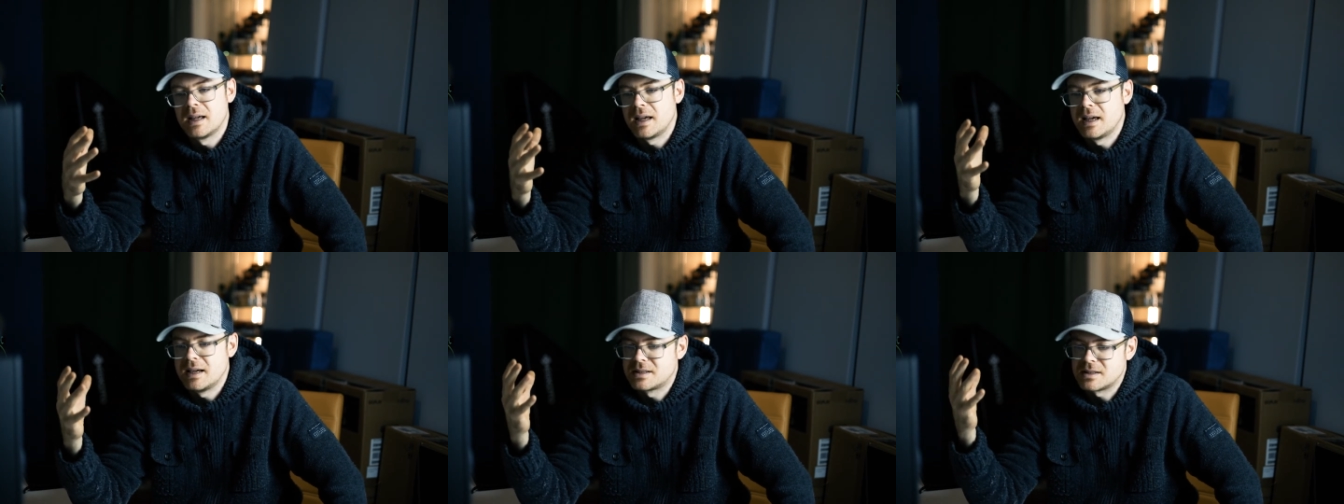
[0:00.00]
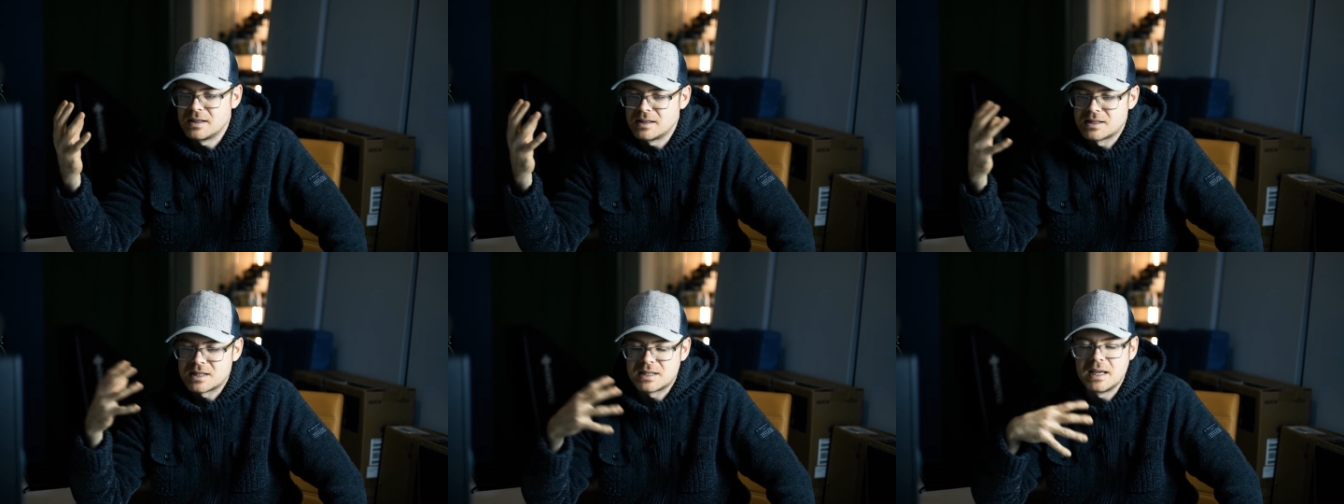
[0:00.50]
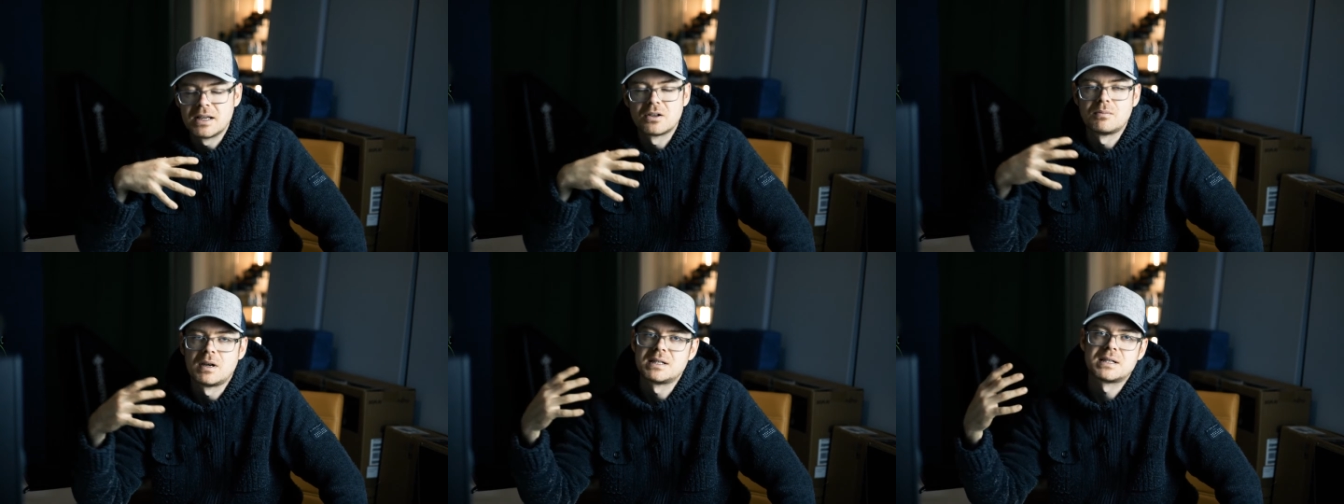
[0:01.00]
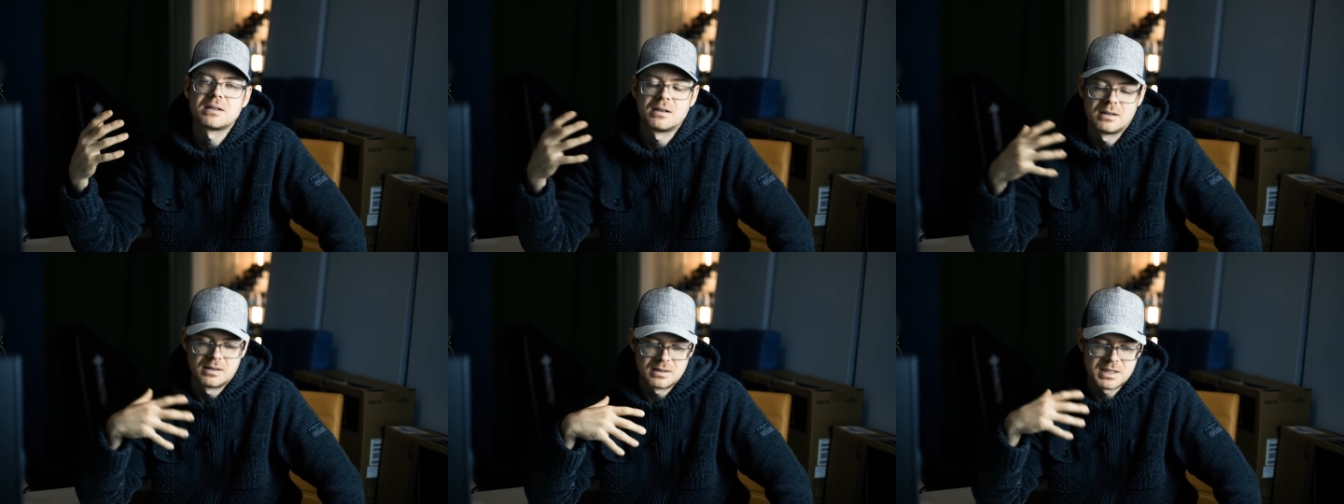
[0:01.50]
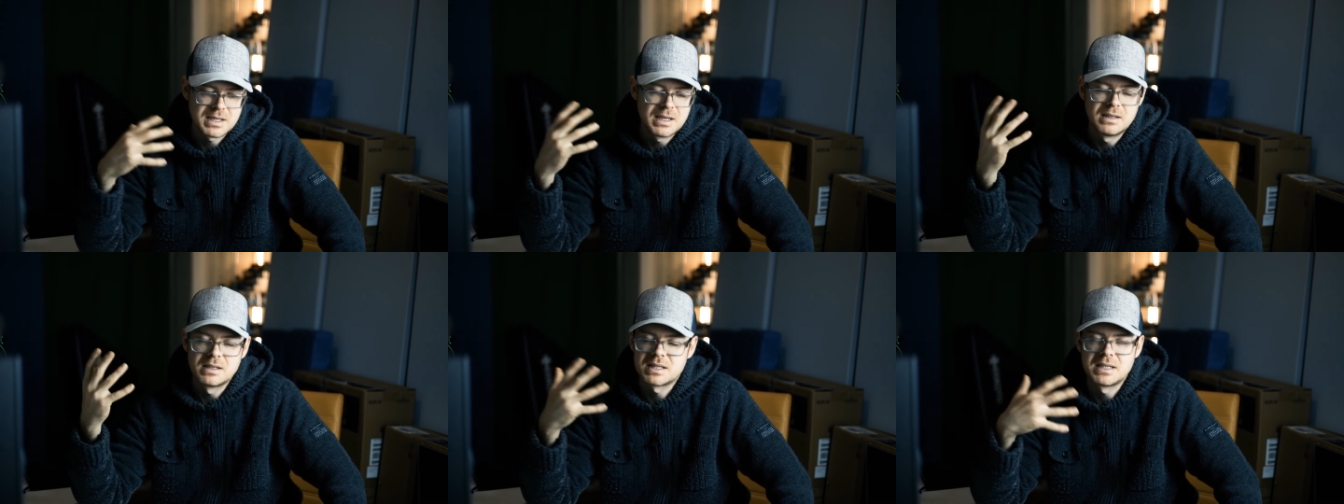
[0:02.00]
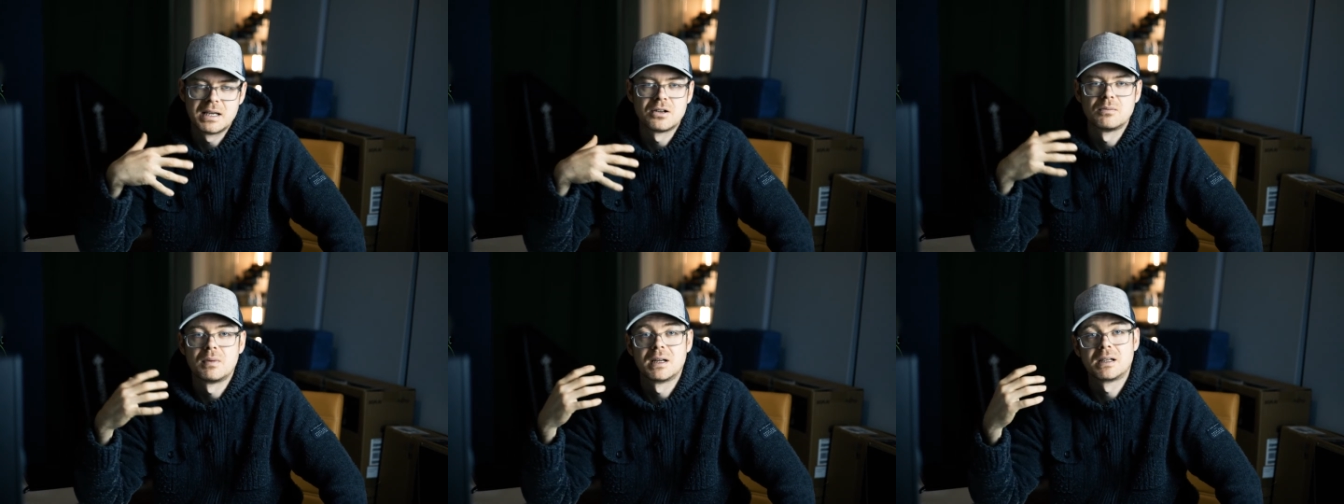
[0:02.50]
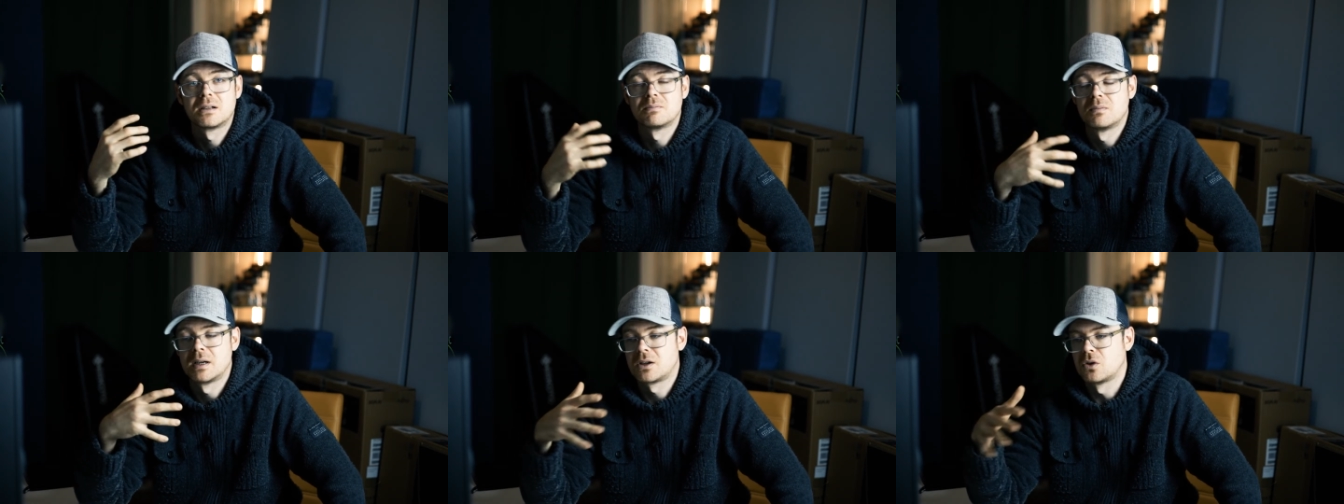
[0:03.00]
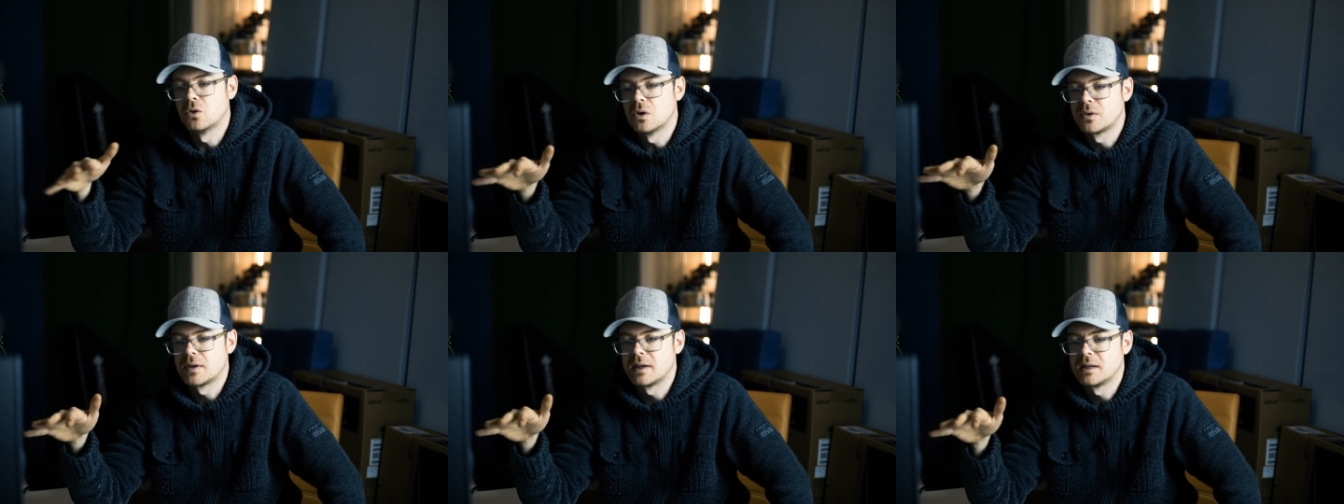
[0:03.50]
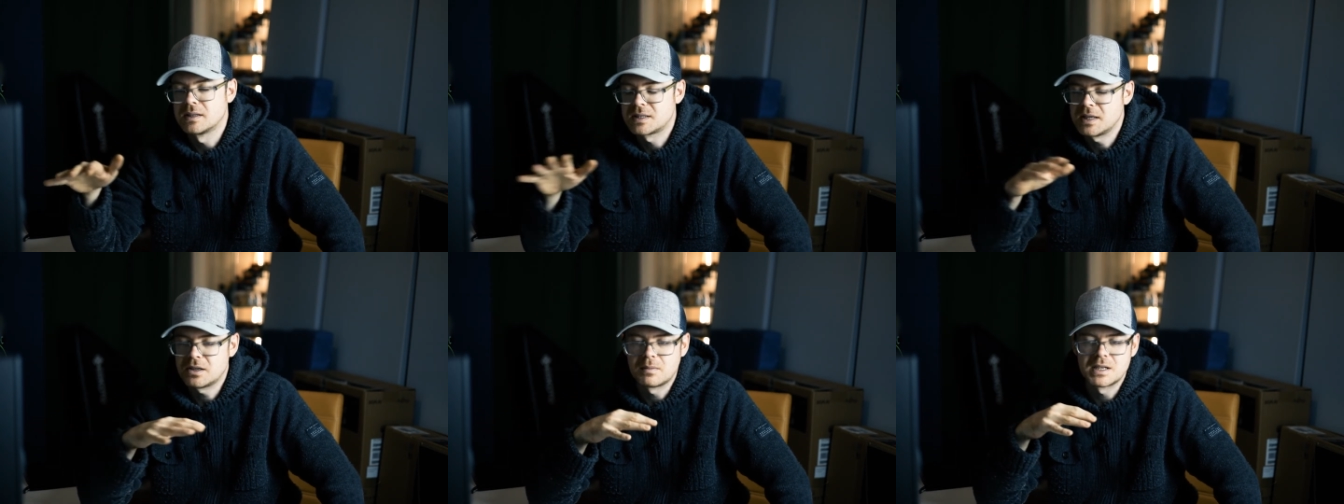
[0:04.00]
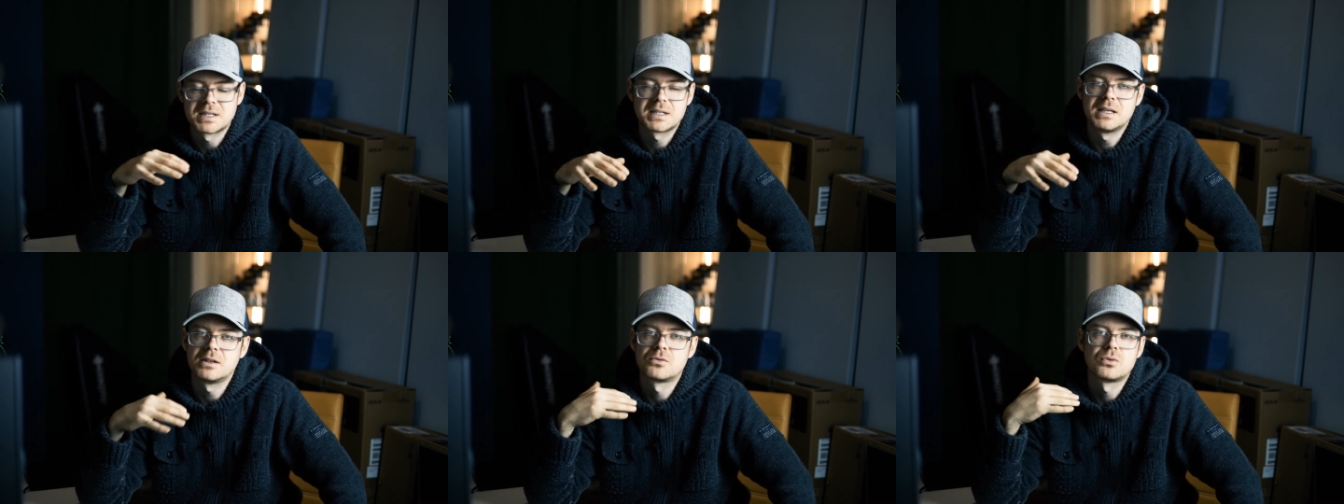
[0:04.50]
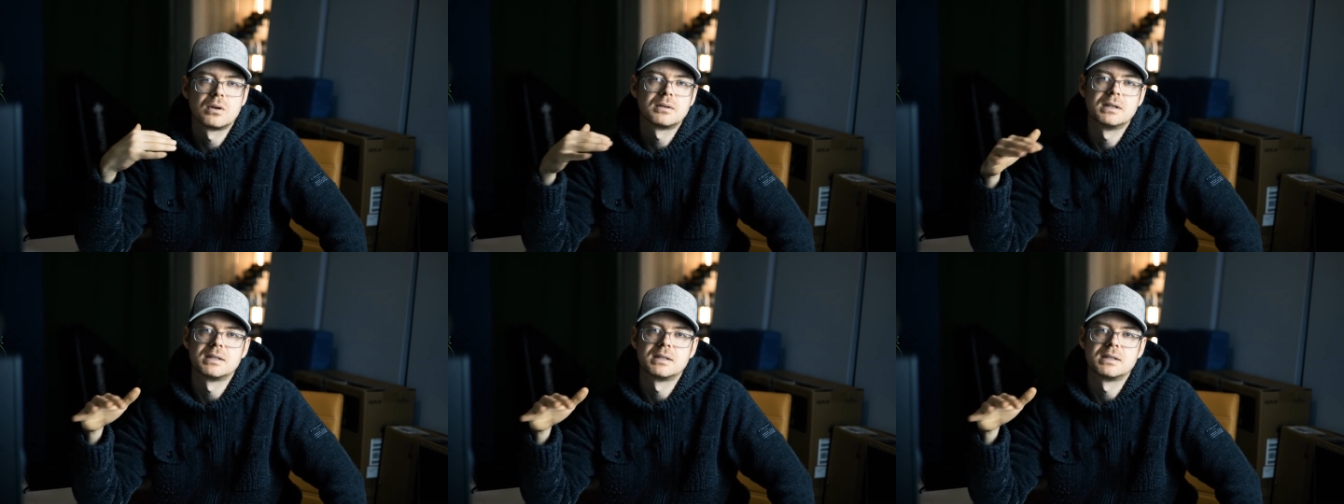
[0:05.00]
It stayed on my skin, it stayed on my clothing, it stayed on my skin throughout the